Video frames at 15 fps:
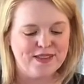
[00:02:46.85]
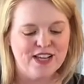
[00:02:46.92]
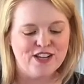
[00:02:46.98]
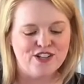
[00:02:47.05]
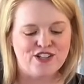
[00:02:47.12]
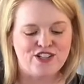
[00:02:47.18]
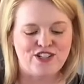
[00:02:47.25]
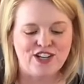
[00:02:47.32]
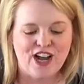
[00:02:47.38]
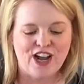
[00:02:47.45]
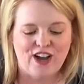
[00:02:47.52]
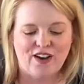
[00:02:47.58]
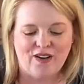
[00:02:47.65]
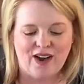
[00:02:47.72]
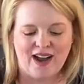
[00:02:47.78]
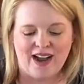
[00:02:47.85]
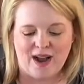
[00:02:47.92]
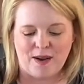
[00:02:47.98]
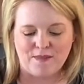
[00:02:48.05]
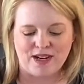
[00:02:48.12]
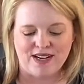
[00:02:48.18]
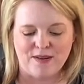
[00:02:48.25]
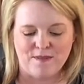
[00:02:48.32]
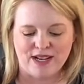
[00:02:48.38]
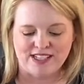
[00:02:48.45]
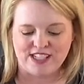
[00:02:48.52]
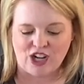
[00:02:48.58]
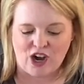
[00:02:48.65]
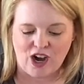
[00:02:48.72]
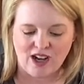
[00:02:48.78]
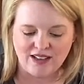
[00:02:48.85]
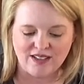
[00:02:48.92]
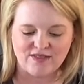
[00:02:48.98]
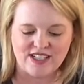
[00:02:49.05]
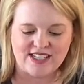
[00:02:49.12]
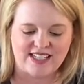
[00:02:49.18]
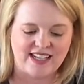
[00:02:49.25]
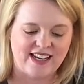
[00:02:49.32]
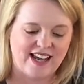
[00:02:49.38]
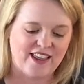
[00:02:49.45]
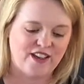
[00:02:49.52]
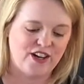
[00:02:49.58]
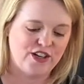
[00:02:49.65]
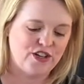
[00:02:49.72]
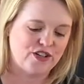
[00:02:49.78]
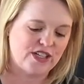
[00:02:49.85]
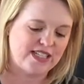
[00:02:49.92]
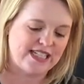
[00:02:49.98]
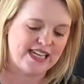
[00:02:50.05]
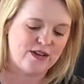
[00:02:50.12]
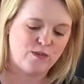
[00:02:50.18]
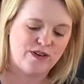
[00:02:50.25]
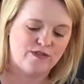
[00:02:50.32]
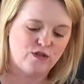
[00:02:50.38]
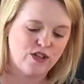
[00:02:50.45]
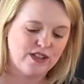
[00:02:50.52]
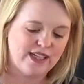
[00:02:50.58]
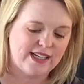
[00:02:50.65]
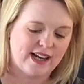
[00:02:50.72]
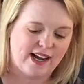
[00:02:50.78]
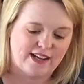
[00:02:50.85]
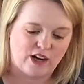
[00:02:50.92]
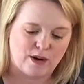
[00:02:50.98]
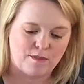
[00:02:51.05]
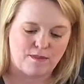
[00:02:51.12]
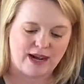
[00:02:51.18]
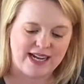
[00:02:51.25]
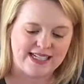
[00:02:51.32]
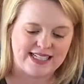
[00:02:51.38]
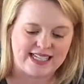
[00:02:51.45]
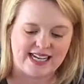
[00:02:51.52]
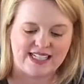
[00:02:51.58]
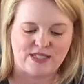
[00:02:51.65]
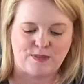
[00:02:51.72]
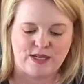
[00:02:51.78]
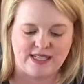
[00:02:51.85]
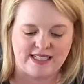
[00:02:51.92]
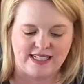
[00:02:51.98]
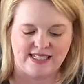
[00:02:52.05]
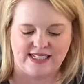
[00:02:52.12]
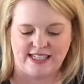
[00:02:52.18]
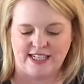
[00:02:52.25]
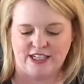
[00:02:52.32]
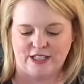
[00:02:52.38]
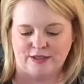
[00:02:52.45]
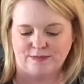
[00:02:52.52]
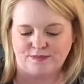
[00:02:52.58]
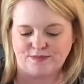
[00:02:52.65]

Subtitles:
So I'm gonna mix all of this together, and you see we've really got our bite-sized pieces here.